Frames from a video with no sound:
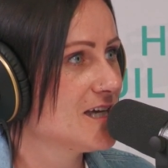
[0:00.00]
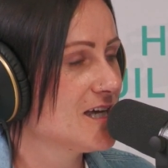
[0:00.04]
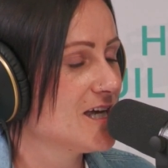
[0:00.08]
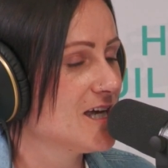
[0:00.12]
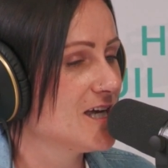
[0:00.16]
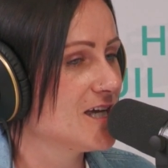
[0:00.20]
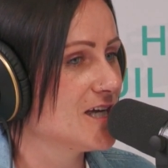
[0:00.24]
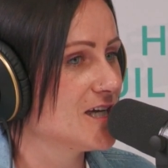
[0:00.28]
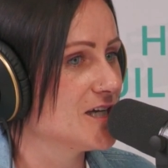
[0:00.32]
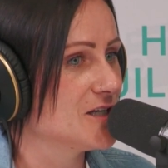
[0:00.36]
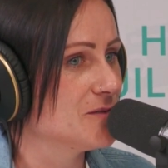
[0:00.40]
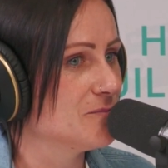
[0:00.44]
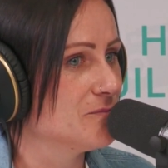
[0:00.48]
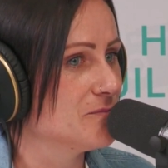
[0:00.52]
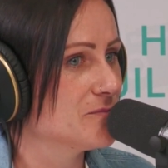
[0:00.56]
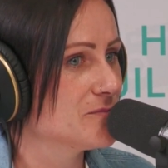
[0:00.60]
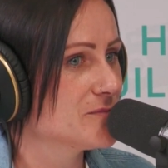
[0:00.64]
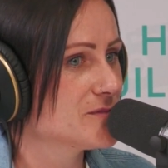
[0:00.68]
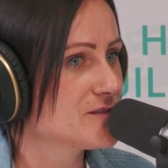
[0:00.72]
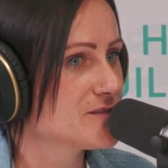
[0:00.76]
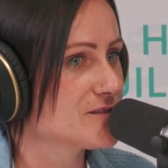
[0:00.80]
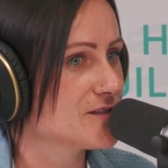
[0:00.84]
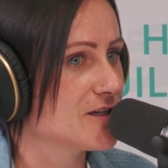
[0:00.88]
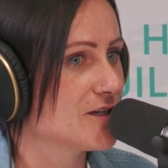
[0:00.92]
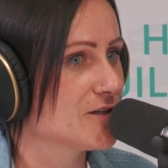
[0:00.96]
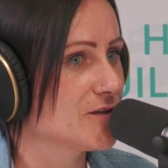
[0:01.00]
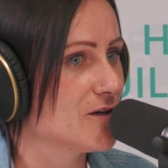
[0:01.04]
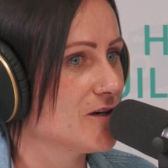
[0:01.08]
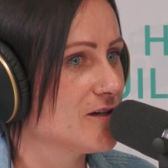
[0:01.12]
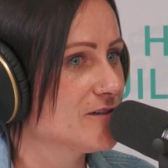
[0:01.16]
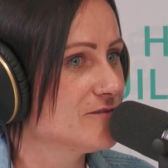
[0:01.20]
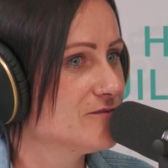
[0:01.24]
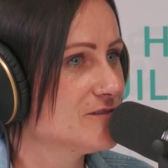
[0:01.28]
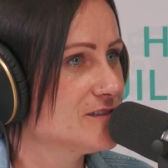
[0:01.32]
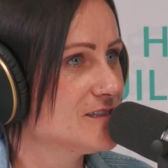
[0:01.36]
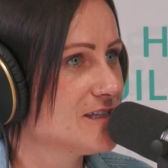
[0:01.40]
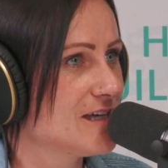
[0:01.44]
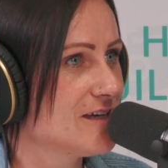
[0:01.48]
So
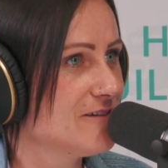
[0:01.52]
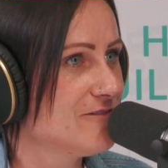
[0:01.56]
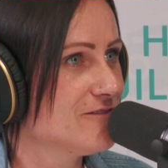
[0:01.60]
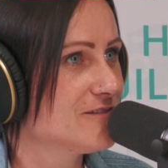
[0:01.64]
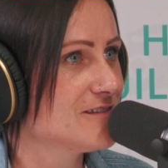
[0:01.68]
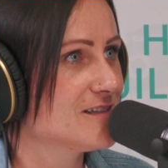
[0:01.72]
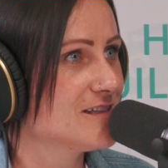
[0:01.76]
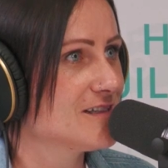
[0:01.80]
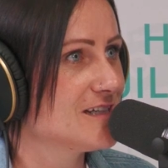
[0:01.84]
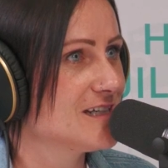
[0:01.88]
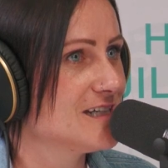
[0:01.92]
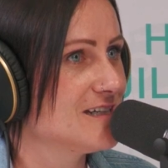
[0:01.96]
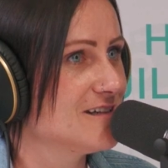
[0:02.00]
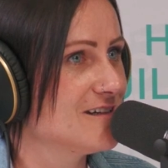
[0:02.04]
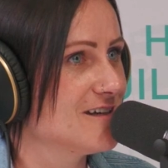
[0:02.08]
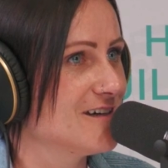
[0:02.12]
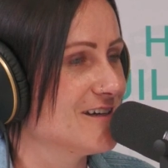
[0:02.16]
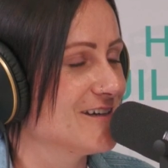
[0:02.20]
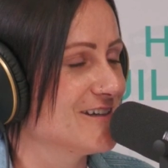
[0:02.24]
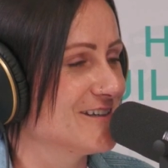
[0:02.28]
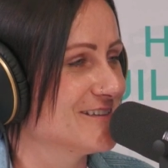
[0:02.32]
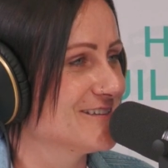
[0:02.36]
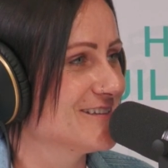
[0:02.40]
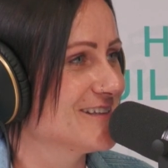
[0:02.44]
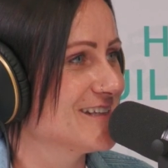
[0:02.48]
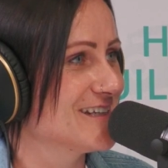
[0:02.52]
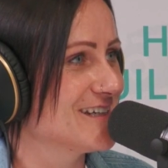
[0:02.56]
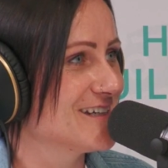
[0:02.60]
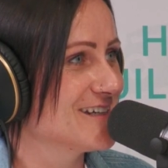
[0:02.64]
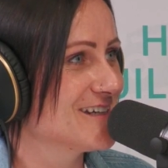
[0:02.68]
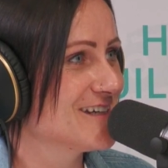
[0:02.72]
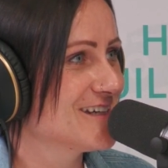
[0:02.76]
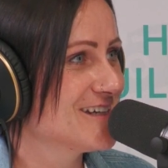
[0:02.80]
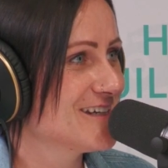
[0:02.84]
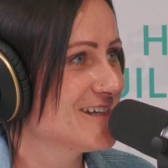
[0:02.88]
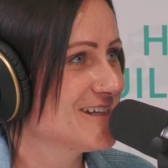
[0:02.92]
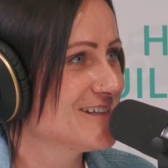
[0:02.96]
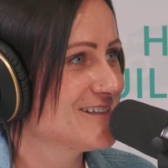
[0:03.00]
I've definitely learned that,
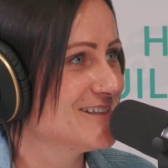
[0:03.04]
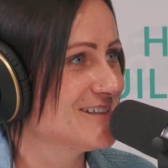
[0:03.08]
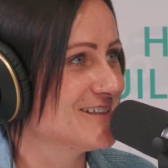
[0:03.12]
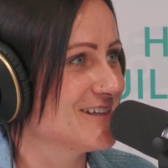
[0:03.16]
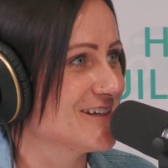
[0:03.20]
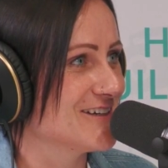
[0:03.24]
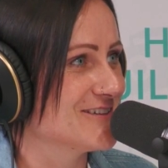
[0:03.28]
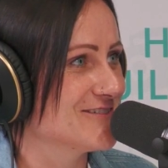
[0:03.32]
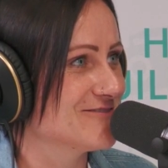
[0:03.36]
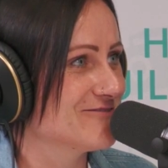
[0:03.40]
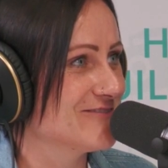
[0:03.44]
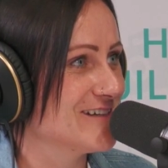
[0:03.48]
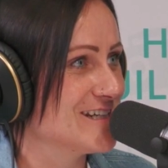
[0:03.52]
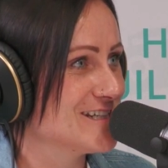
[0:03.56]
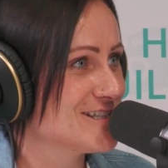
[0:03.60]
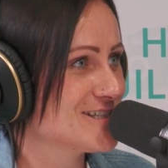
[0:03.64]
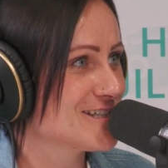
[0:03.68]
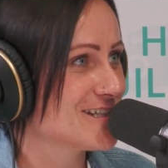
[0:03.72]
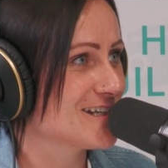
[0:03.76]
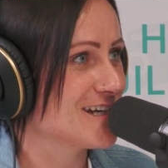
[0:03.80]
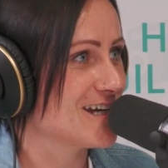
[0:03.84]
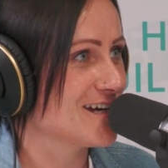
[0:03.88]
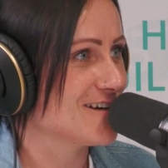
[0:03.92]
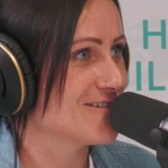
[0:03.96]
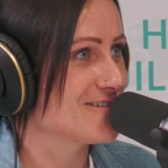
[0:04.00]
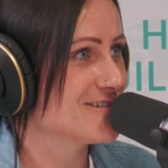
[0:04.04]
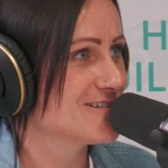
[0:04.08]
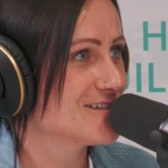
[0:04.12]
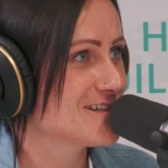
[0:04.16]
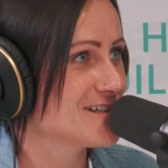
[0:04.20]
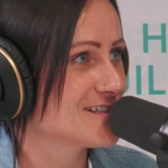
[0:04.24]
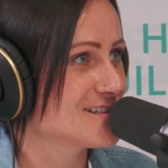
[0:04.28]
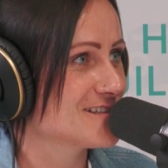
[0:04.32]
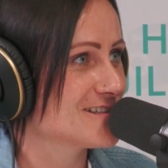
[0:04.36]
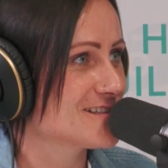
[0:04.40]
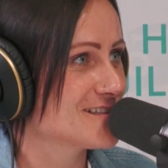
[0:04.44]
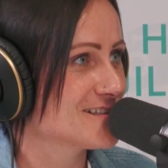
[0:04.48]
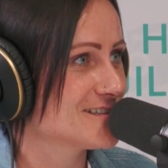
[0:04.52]
reaching out,
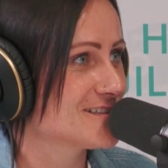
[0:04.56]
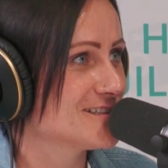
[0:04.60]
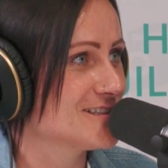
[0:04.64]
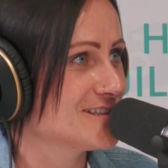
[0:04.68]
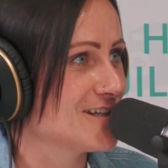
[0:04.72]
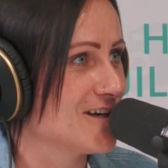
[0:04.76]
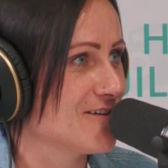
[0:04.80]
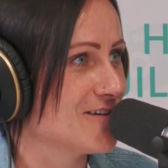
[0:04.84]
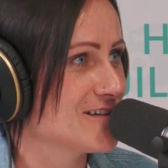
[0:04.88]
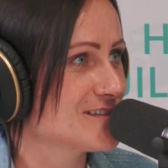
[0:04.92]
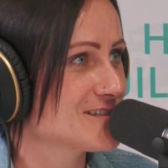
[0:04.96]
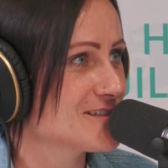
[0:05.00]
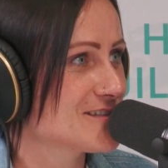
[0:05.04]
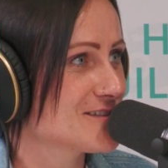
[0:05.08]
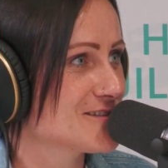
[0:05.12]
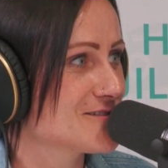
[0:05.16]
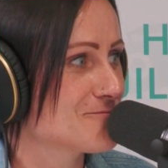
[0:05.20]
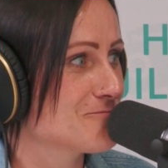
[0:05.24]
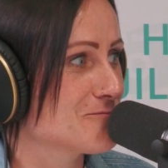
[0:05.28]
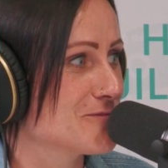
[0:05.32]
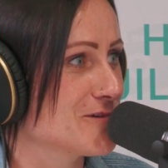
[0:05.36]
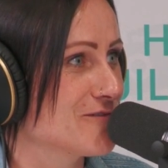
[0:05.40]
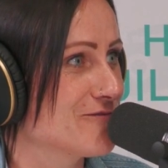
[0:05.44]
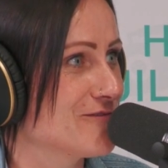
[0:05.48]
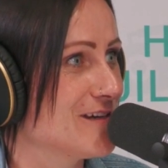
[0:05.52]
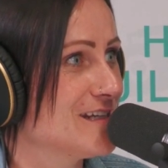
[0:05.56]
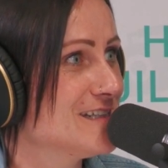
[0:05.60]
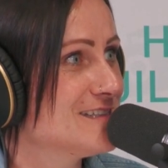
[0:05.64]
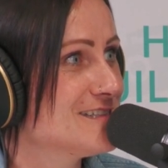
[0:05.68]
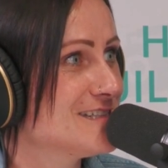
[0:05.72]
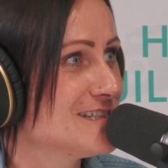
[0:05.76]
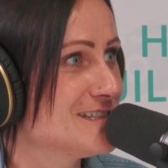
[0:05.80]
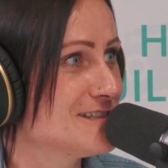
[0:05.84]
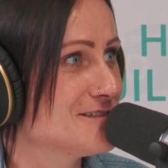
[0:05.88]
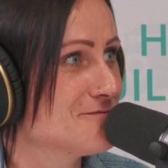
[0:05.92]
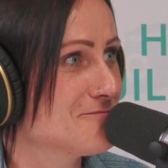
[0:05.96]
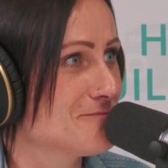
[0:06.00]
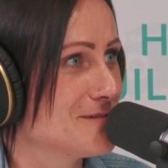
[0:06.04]
has
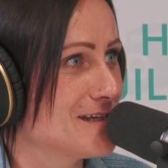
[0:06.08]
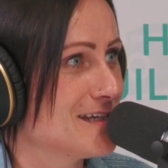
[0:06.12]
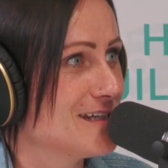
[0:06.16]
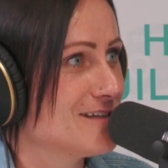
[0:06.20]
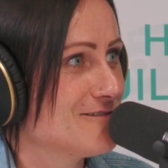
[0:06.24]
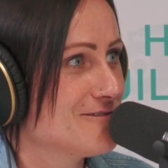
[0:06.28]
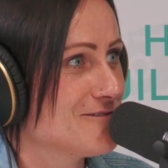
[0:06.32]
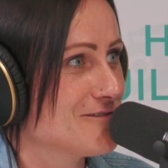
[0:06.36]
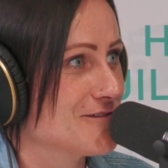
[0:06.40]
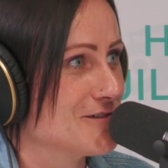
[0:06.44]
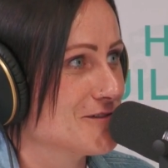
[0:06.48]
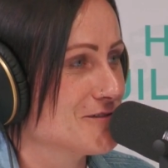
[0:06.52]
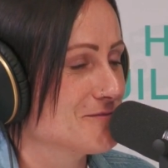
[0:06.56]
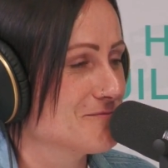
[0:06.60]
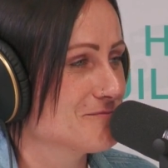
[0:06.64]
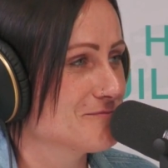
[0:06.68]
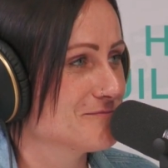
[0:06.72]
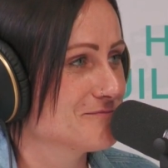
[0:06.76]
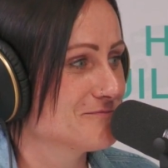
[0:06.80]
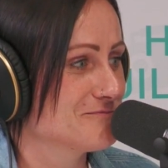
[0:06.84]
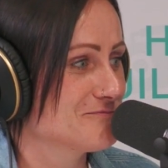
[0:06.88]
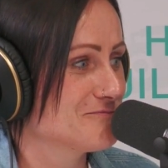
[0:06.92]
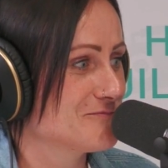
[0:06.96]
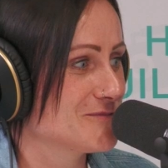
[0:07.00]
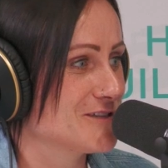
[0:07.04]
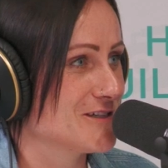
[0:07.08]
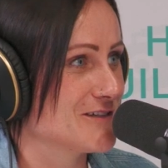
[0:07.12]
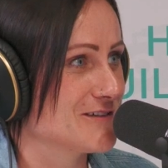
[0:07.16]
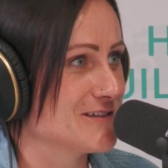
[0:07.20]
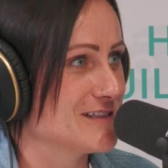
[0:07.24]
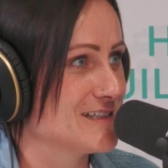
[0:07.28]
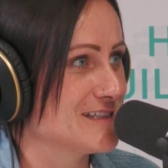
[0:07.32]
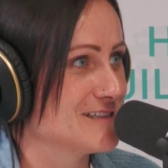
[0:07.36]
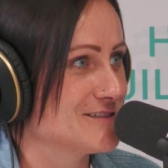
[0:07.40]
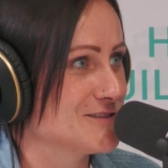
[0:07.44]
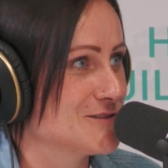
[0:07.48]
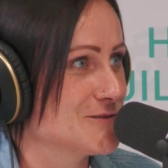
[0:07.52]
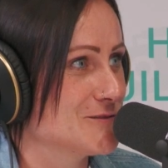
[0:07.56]
prevented me from
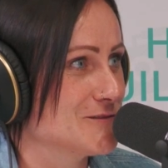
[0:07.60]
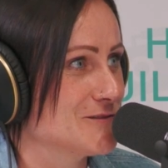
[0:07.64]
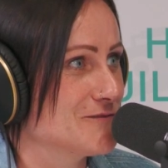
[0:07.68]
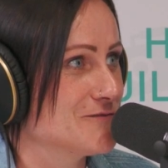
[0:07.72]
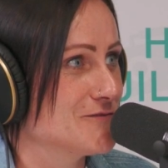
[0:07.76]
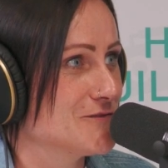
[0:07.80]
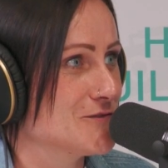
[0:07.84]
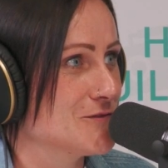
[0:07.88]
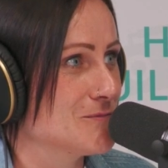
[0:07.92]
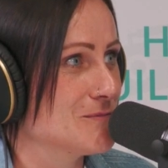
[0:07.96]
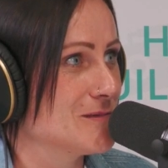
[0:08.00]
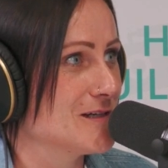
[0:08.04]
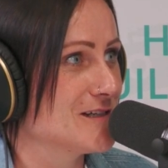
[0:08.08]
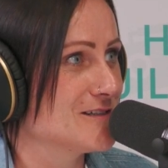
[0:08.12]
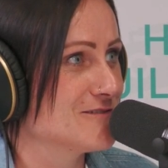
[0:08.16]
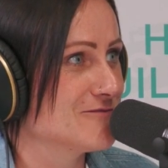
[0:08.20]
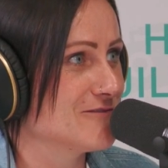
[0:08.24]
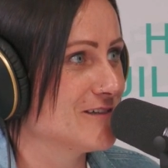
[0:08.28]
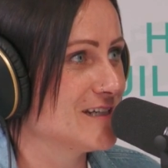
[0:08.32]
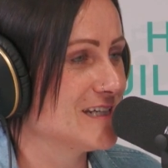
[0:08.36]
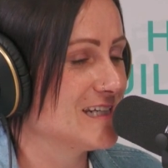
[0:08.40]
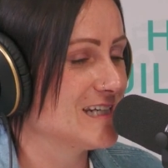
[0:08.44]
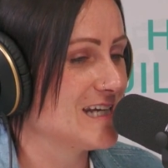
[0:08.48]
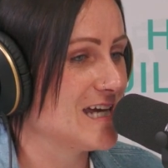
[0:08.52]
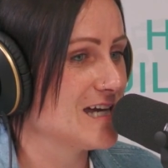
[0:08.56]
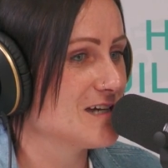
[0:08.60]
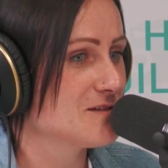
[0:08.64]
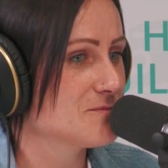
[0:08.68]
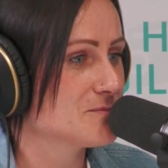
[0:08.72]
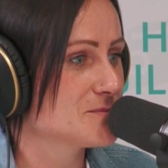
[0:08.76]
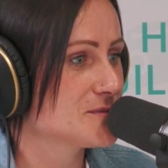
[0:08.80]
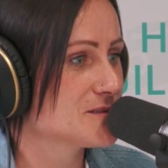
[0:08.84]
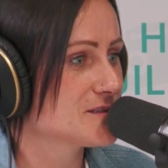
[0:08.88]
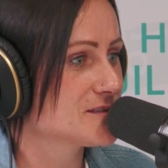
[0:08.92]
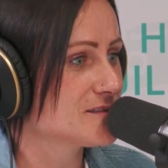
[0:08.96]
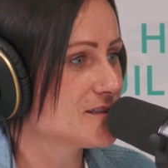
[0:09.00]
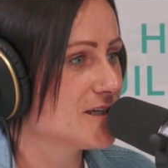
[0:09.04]
going into a full-blown relapse.